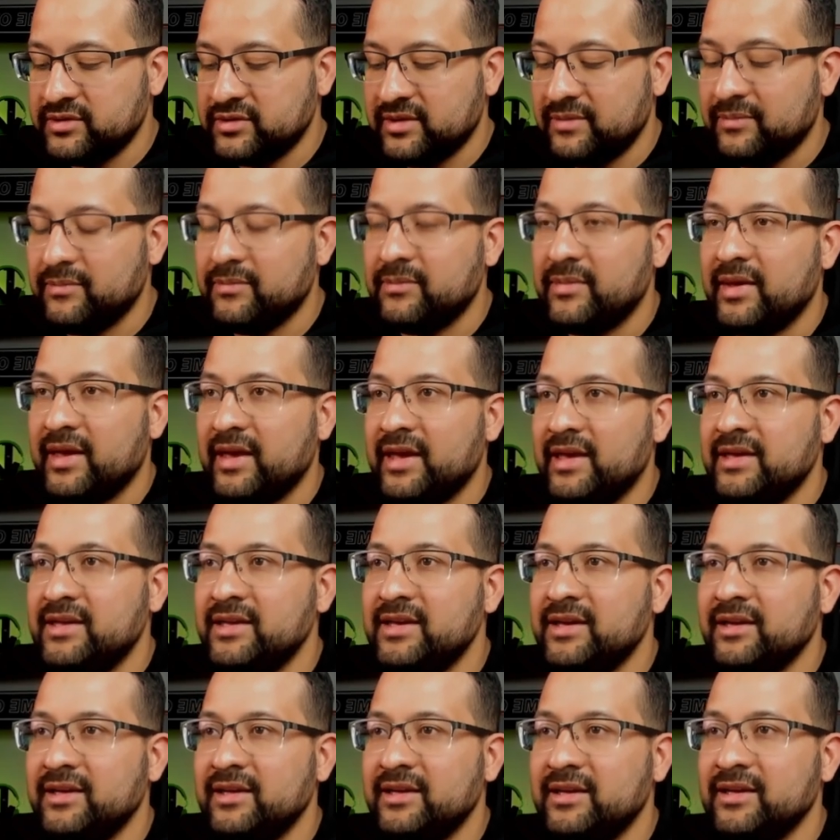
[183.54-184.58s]
make
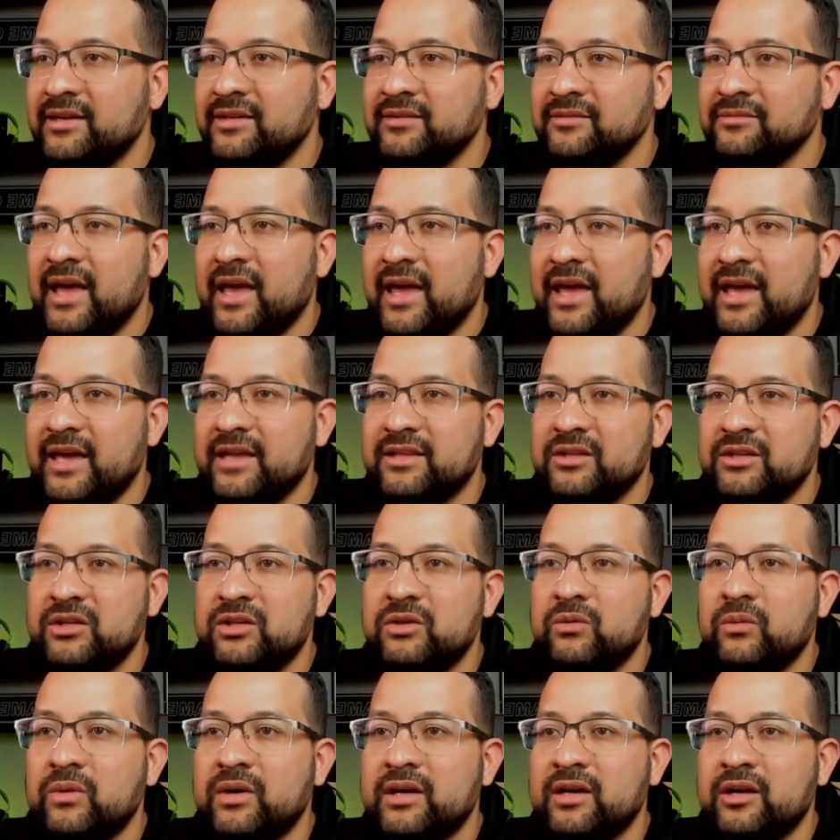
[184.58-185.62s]
again, and you
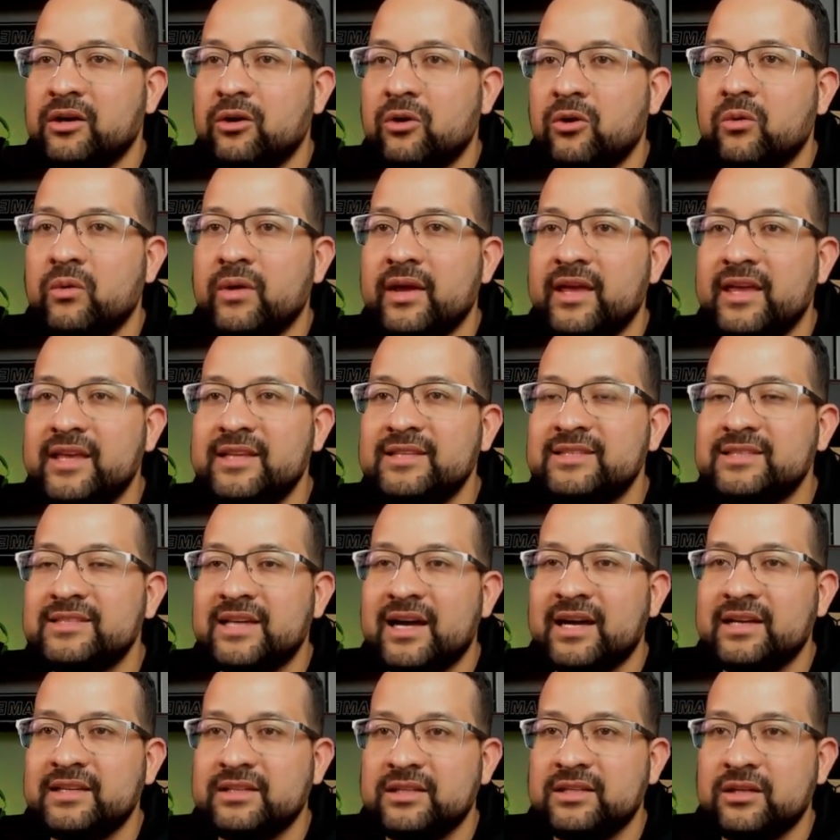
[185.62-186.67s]
want to go
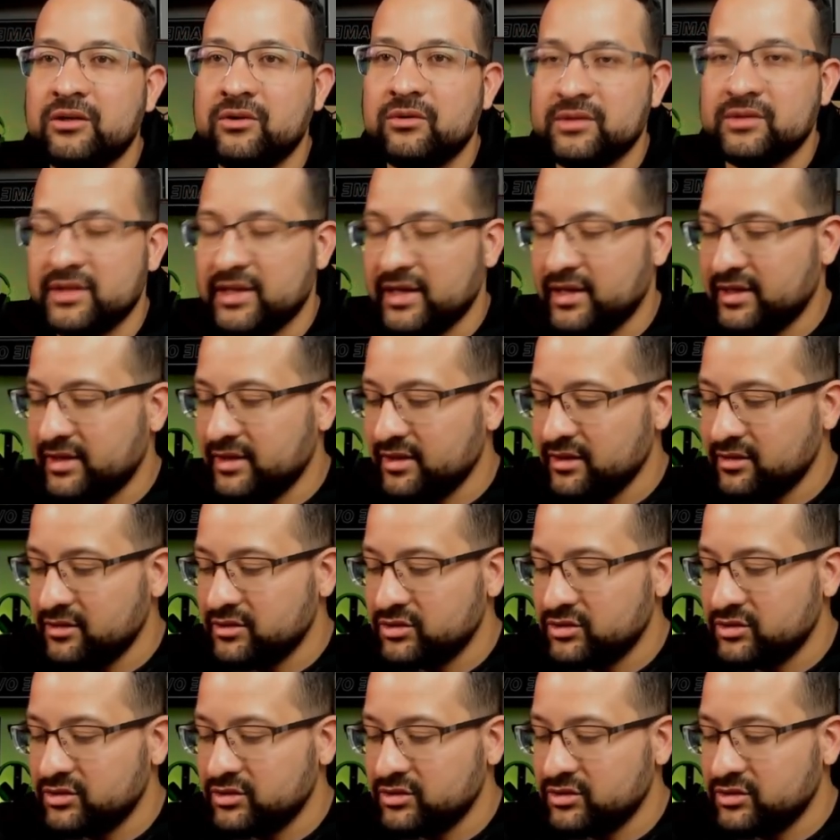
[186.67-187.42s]
inside the container,